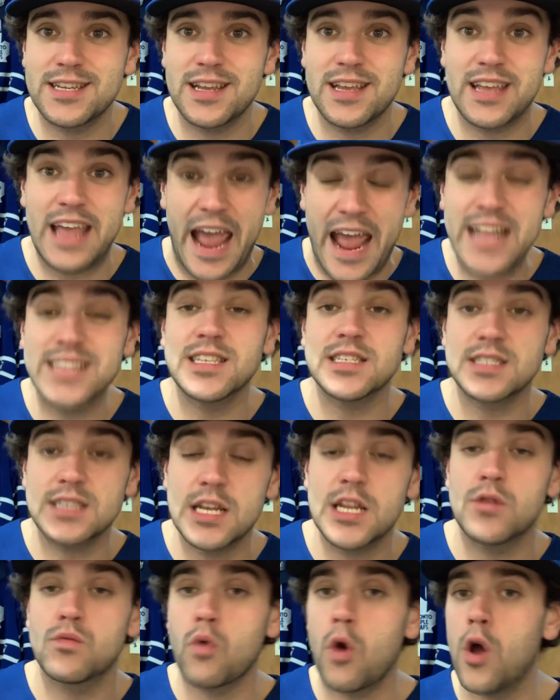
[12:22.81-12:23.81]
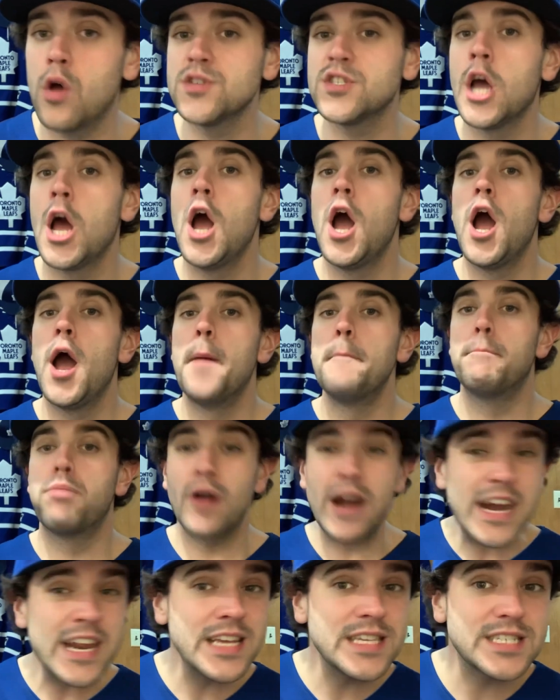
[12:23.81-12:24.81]
Kansas City Royals.
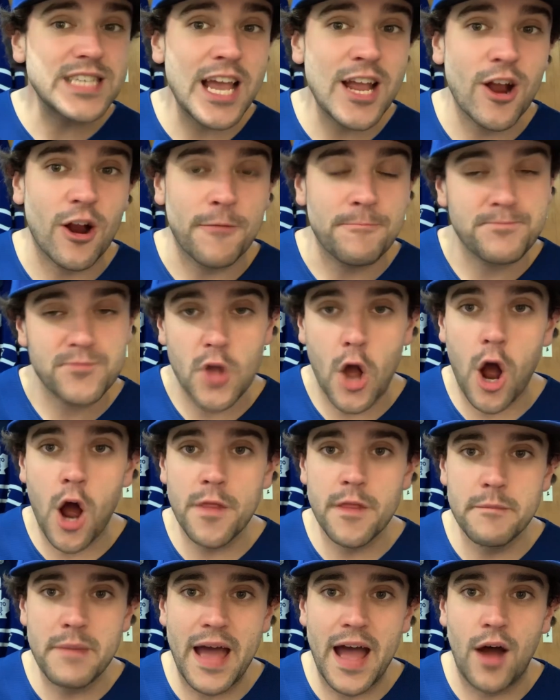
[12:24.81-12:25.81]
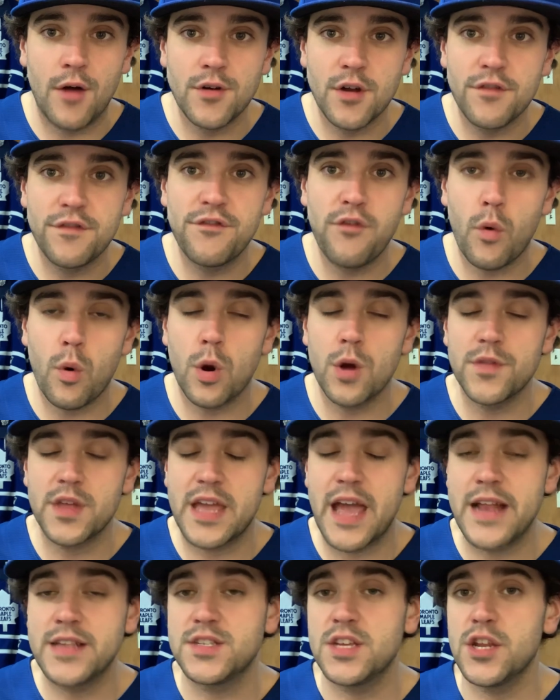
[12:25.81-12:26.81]
Brady Singer on the mound for the
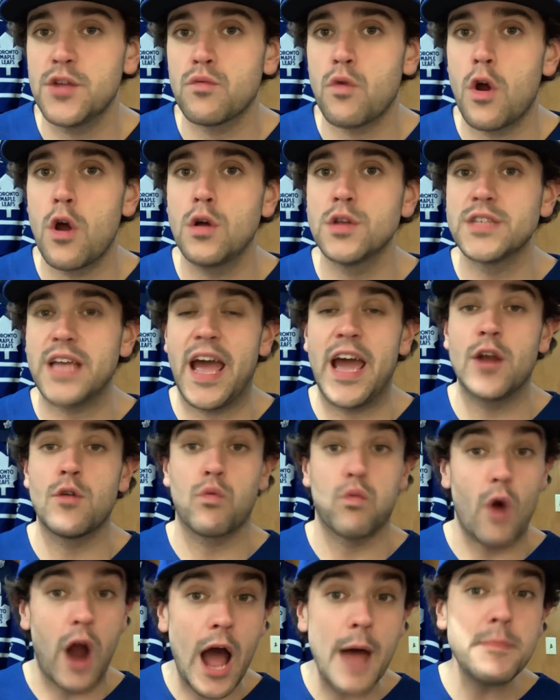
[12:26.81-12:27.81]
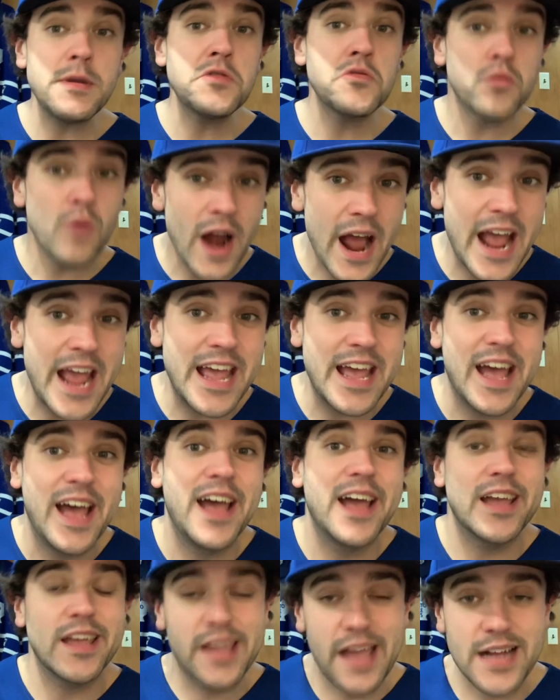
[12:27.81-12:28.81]
Kansas City Royals, and Robbie Ray
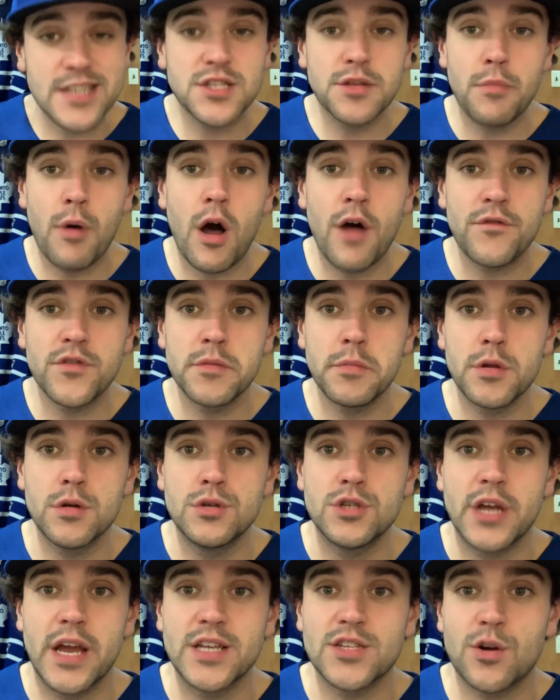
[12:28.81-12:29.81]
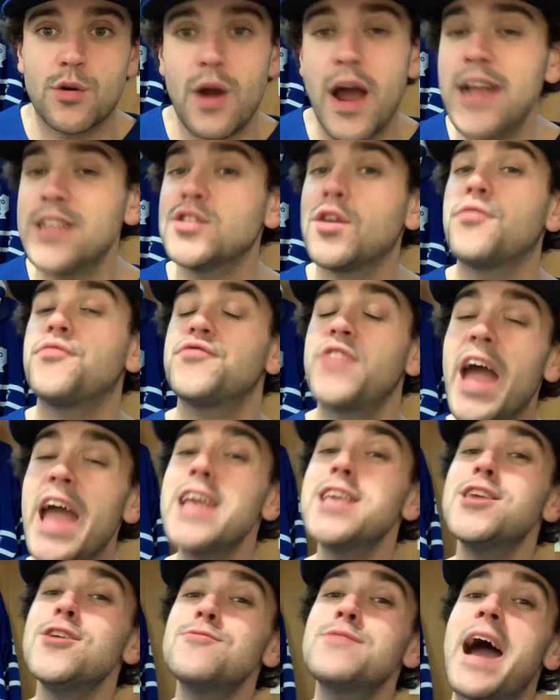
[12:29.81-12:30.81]
gets the ball for the Blue Jays, all right? So
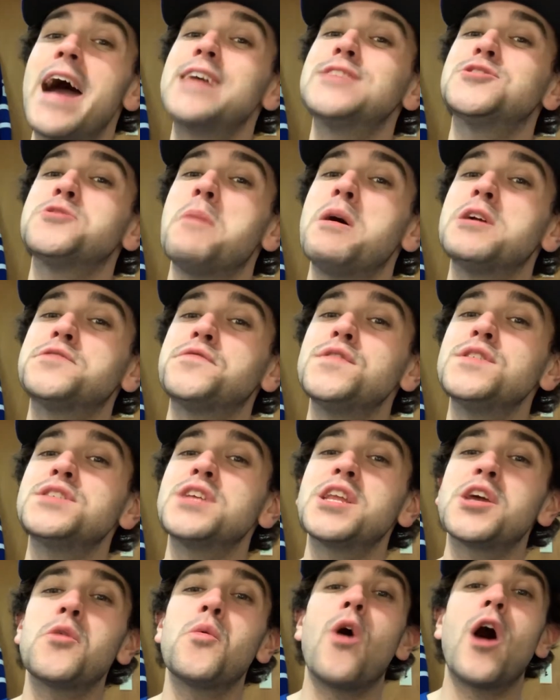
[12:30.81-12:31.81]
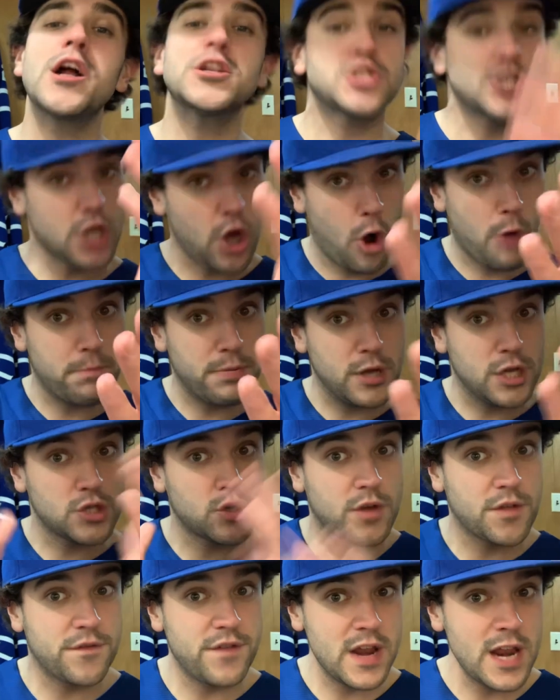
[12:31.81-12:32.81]
thank you guys so much for listening and watching. Hope you
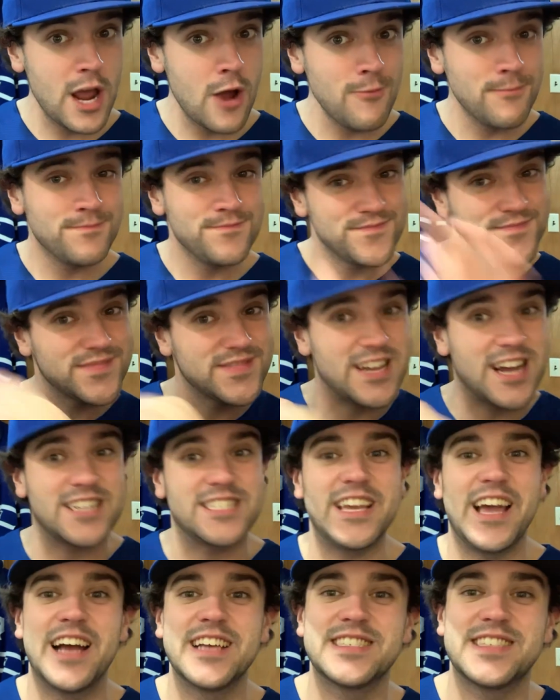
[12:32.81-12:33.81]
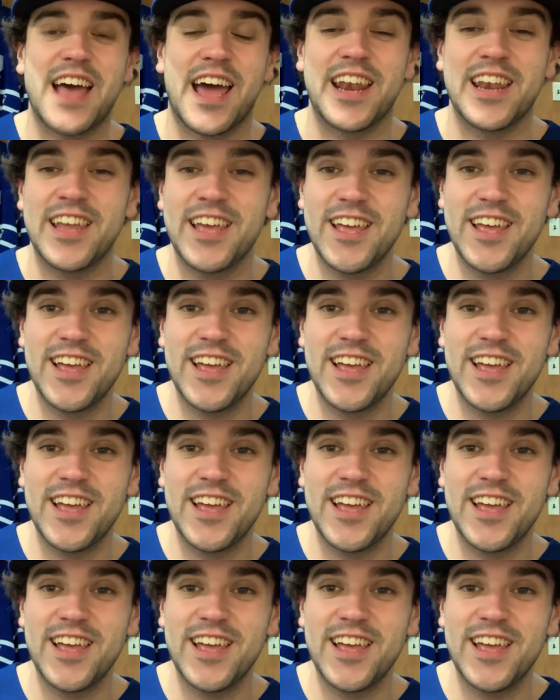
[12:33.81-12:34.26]
enjoyed the video. Talk to you guys then.